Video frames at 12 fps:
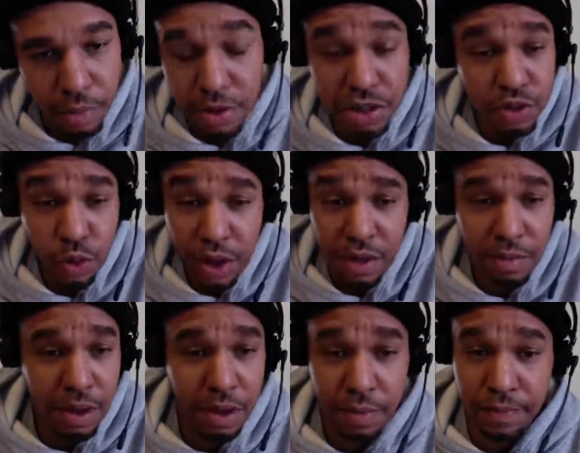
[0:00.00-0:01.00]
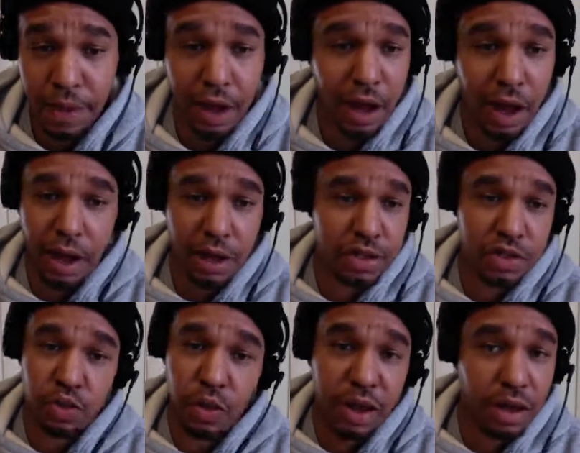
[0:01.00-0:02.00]
But just wait, man.
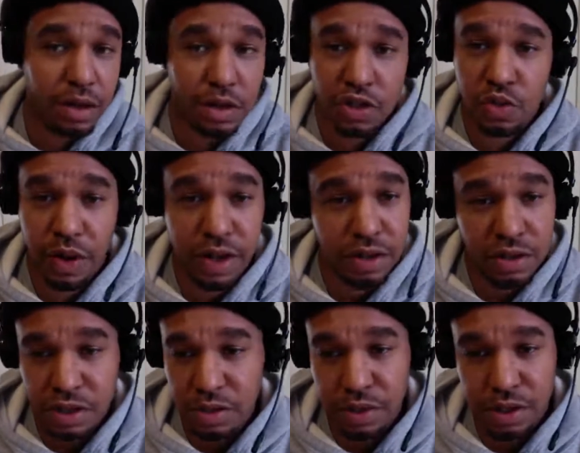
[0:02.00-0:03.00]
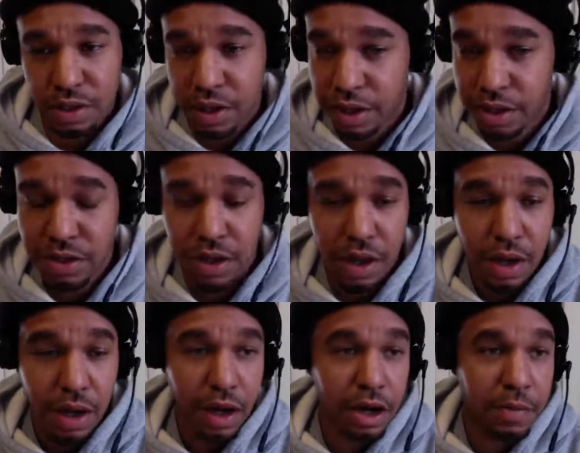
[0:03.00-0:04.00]
Just wait and see what it does.
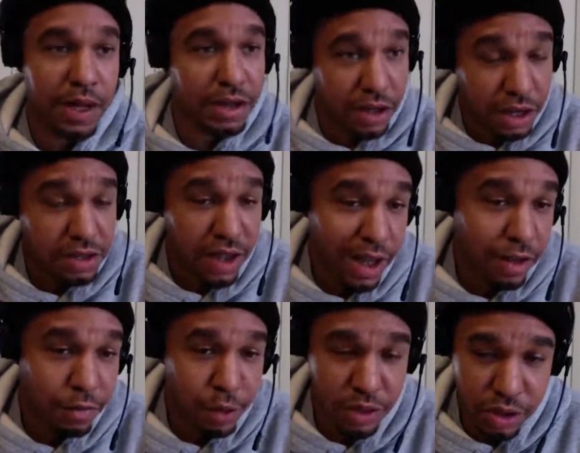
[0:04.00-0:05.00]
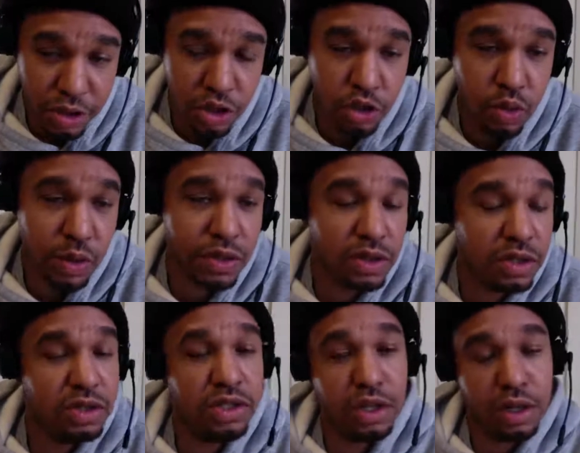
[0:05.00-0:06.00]
It does have potential once
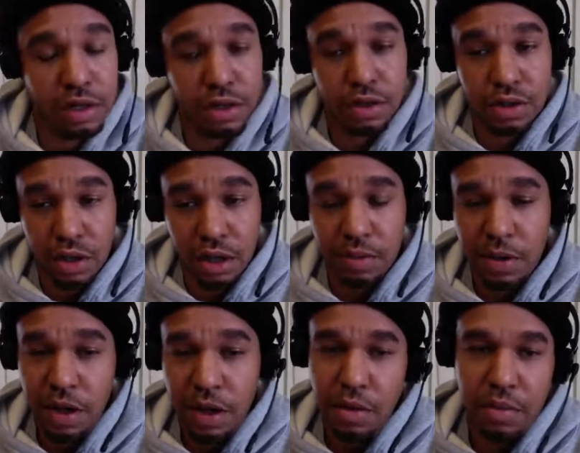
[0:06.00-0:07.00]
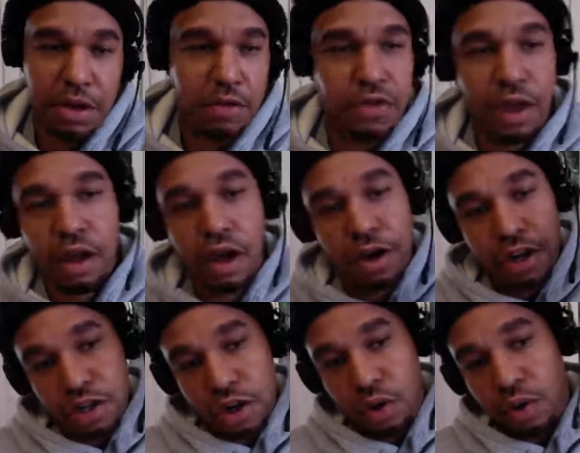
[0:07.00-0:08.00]
this shit clears up. But if they
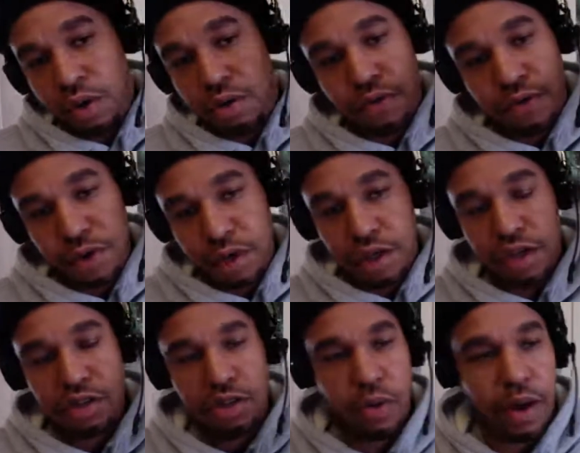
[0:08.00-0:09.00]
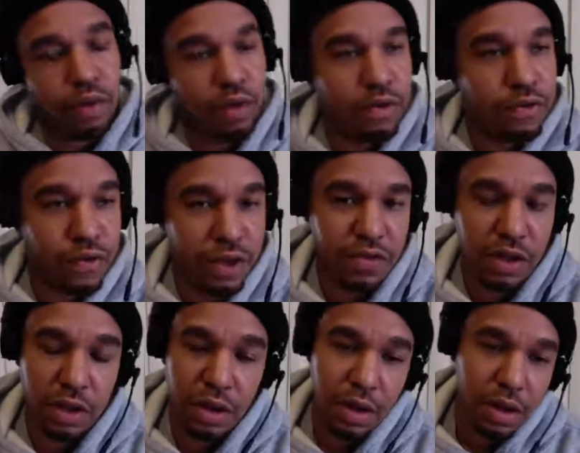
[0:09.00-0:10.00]
already going for the gusto at
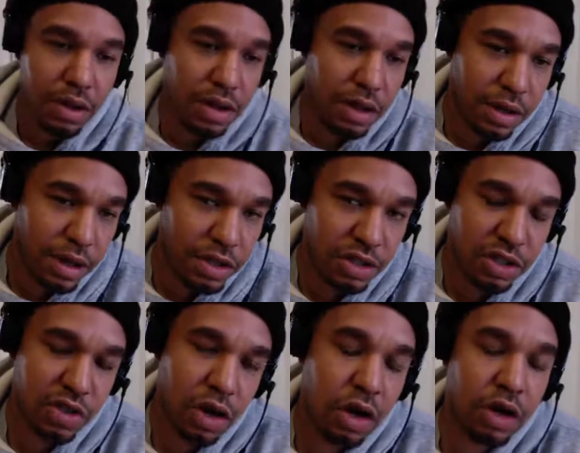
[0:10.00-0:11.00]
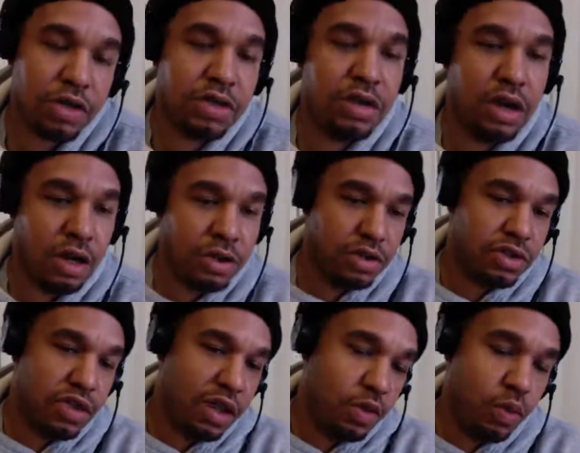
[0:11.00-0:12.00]
150, then it's just hard to
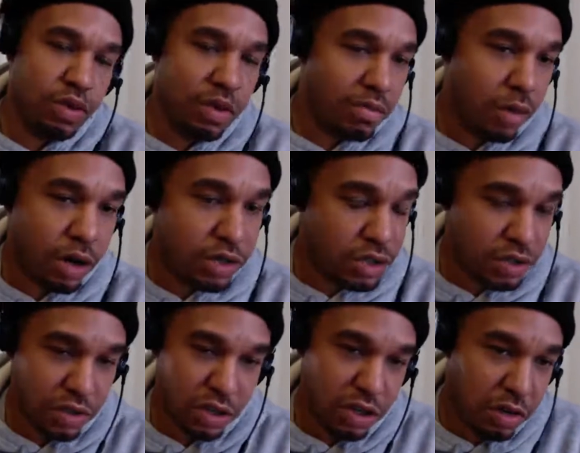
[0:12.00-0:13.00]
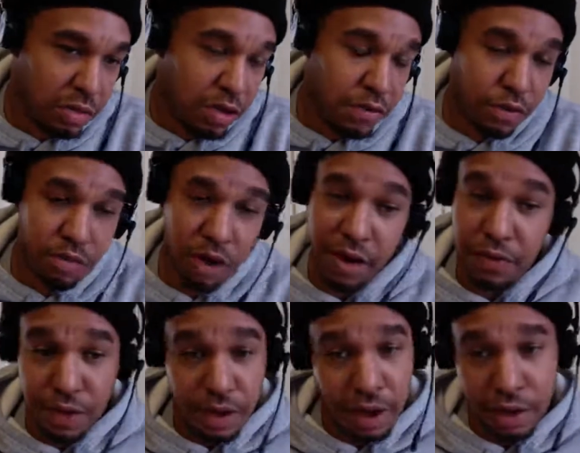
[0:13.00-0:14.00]
understand what the margins are going to be for
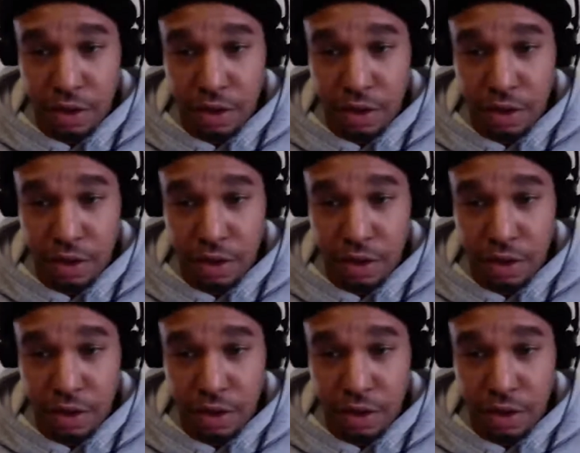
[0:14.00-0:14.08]
profit.